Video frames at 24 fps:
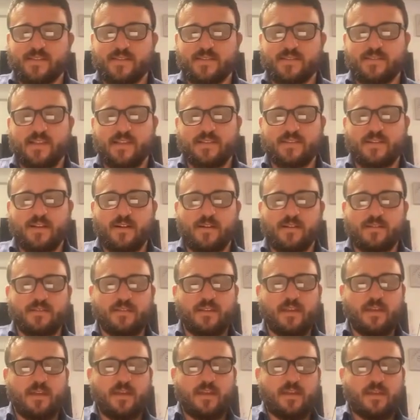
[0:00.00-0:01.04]
That's called
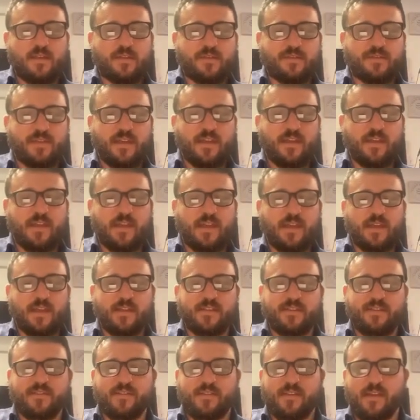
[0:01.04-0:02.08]
thinking and
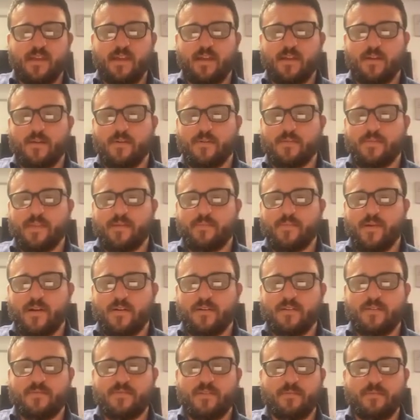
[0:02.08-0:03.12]
seeing only
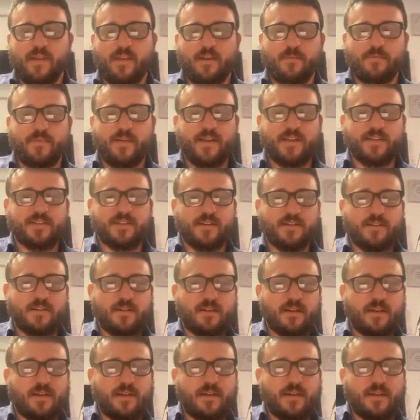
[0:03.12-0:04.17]
part of the bigger picture.
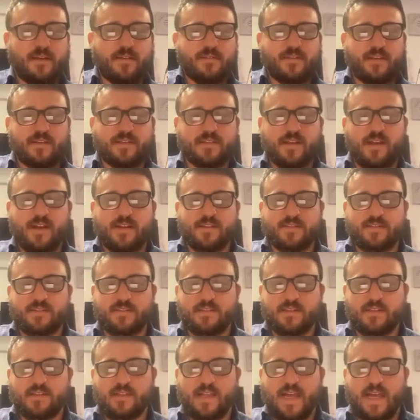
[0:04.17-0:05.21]
This causes
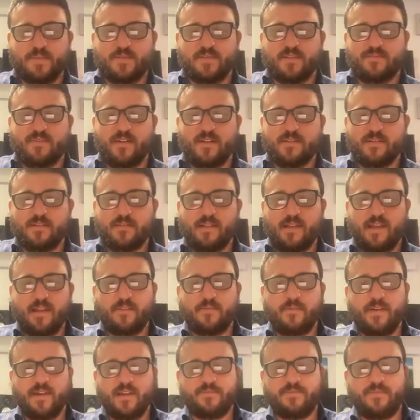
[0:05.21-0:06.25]
collapse of underlying
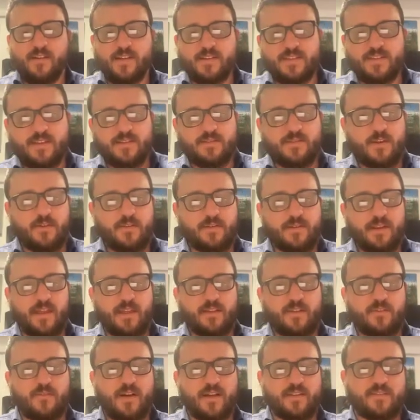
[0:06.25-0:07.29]
wave function known
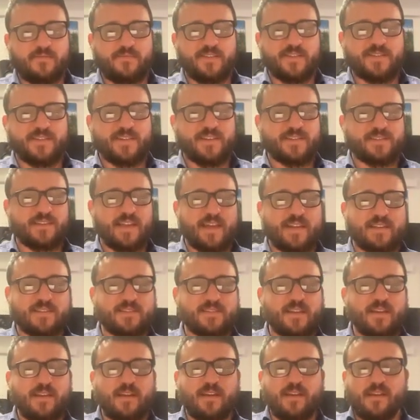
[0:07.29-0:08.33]
in quantum physics as
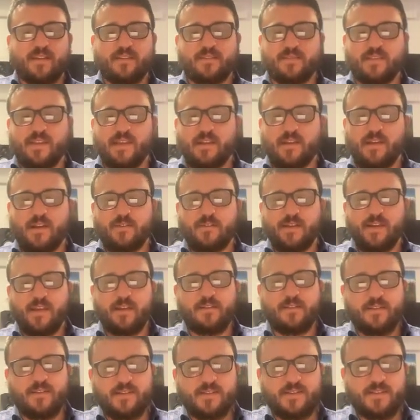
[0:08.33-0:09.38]

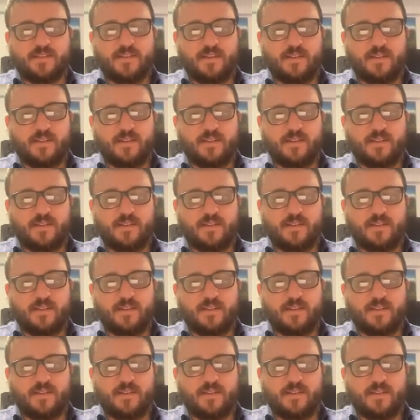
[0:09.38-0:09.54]
decoherence.